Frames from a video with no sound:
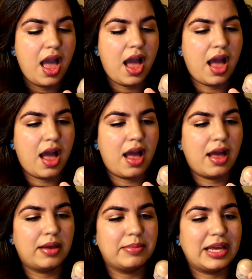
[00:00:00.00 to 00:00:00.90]

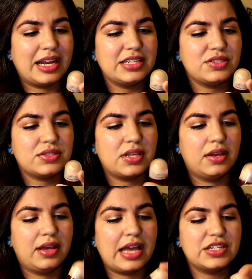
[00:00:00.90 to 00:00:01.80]
And I
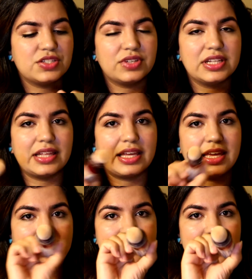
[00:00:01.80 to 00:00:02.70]
just really like
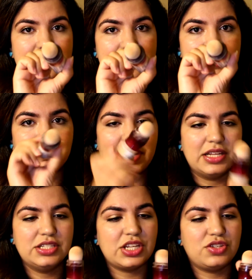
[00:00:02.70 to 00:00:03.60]
it because it has a
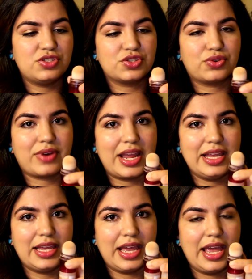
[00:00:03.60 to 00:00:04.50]
sponge and you just
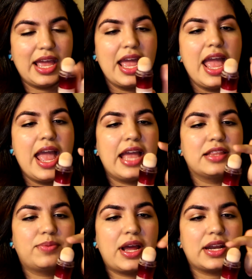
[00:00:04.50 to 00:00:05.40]
crank it
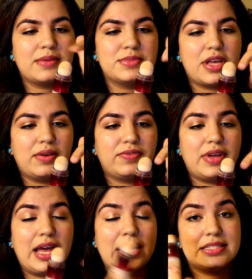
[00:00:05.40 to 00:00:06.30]
and the product comes off
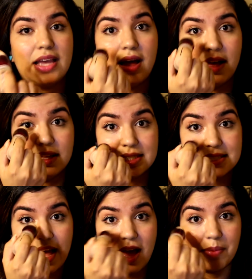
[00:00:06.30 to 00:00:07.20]
at the
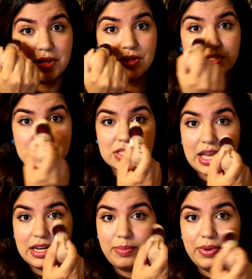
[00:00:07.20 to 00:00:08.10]
top and you just
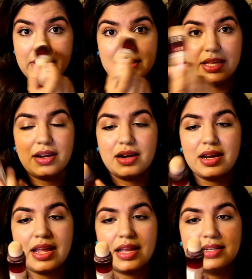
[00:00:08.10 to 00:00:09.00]
kind of put it there
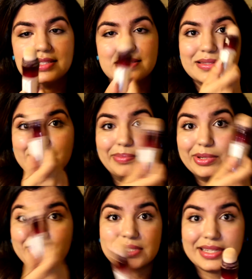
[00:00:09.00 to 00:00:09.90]
and it's
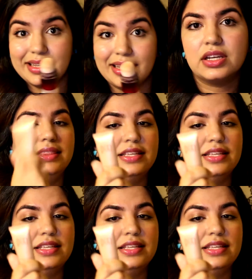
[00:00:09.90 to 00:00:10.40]
built in.